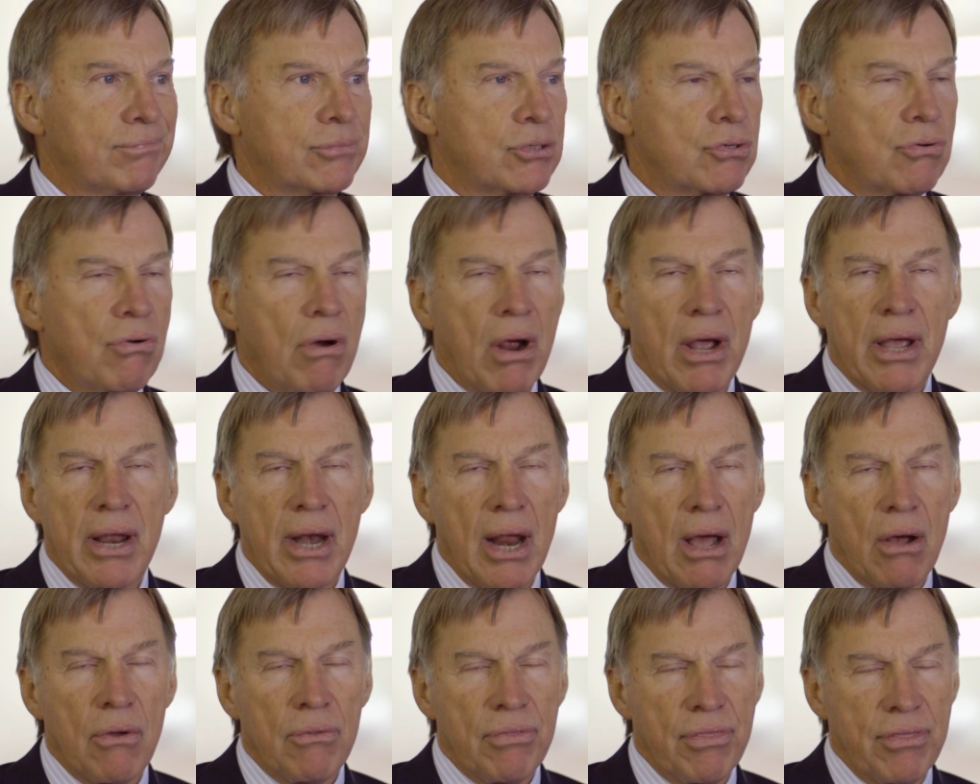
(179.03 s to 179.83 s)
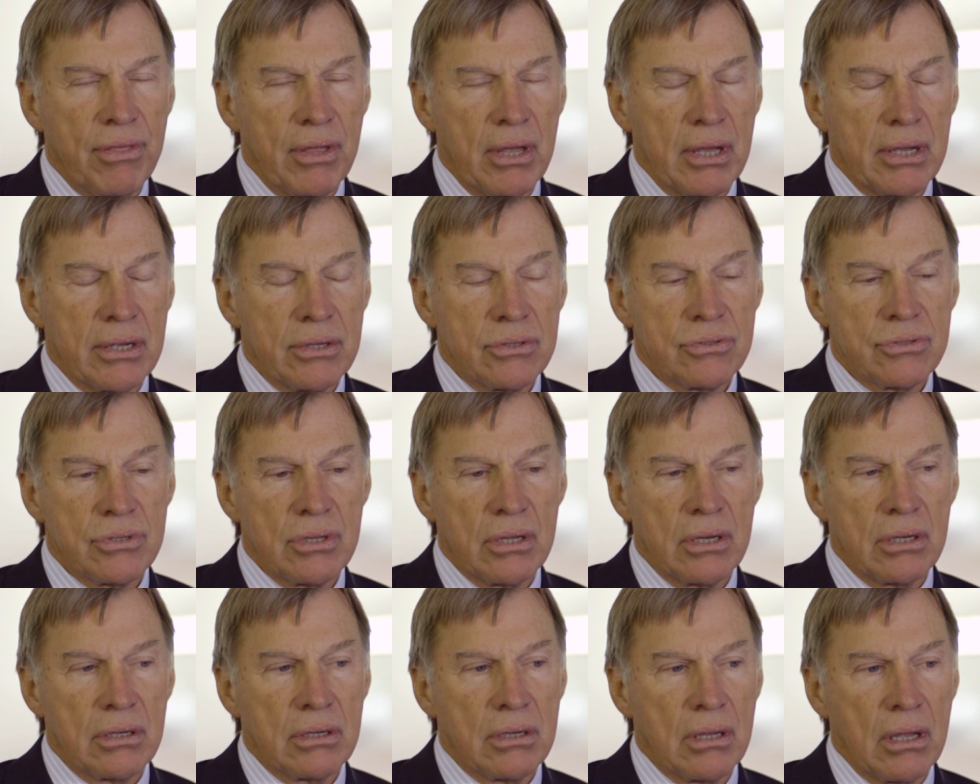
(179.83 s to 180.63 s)
trying out things,
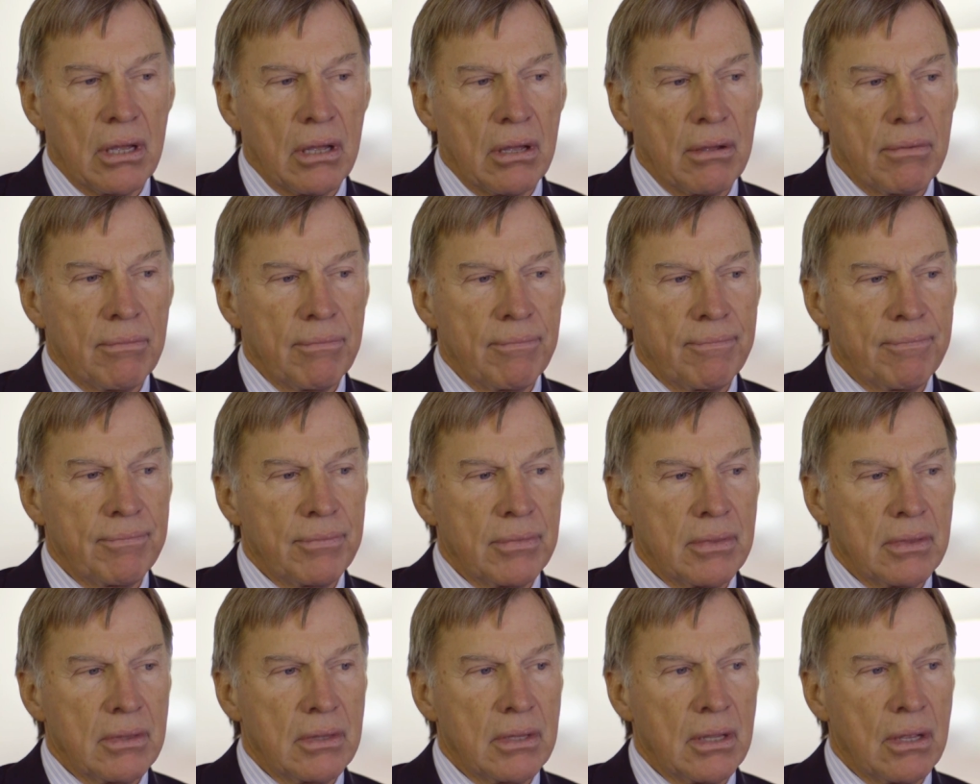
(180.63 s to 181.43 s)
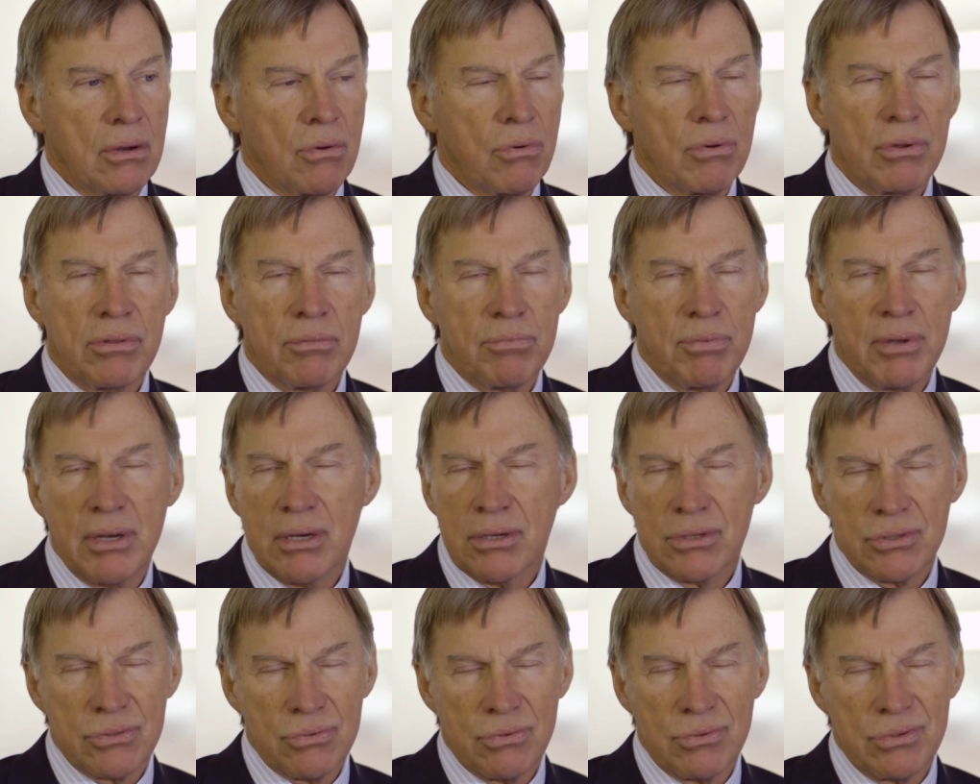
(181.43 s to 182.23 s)
that that
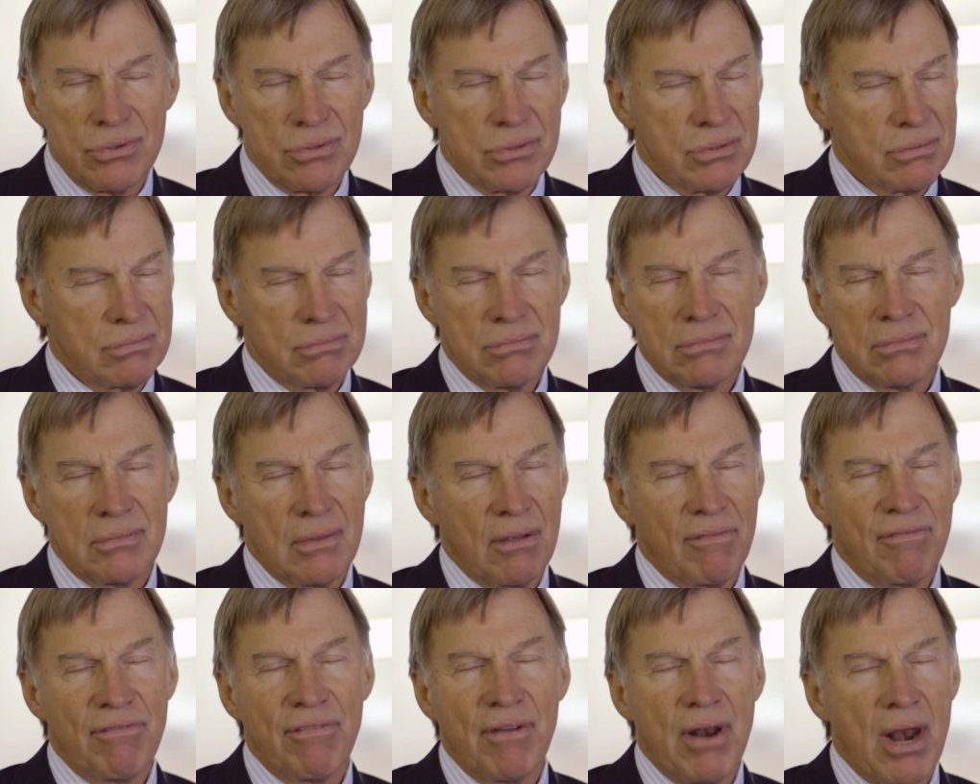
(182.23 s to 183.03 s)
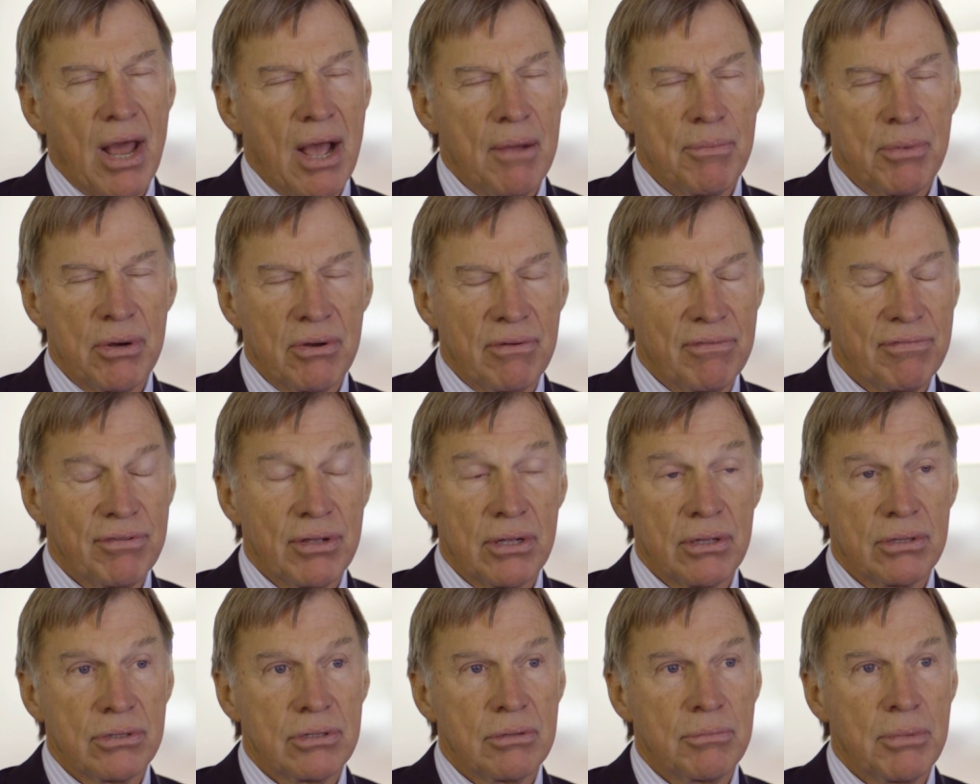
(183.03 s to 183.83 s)
orthopedics was a phenomenal
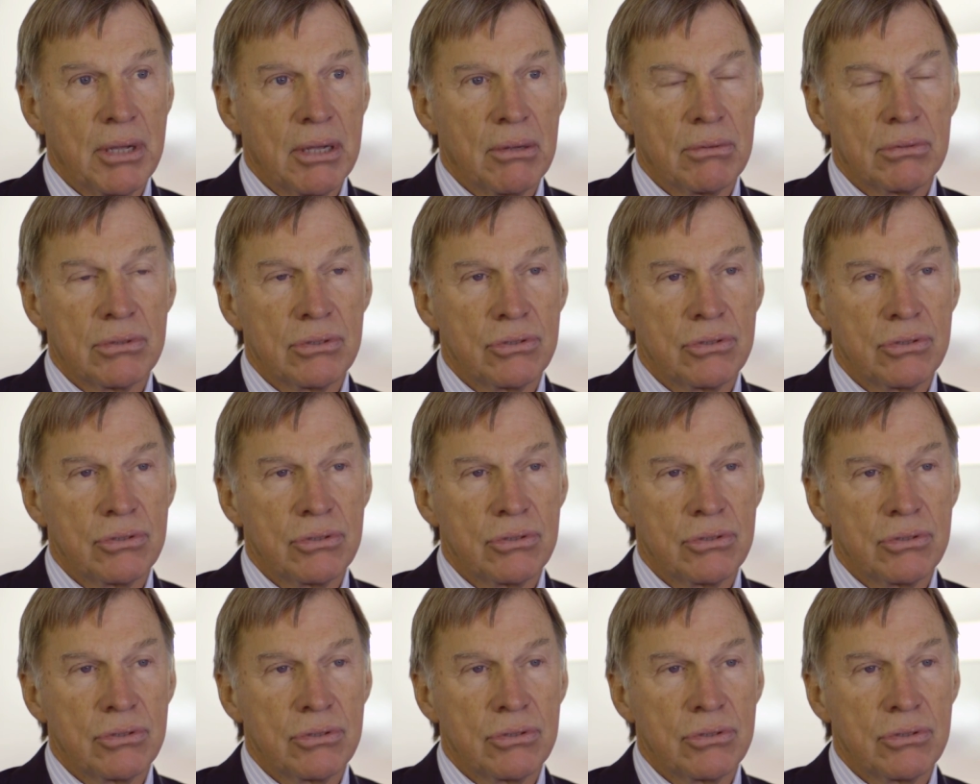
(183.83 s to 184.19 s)
field to be able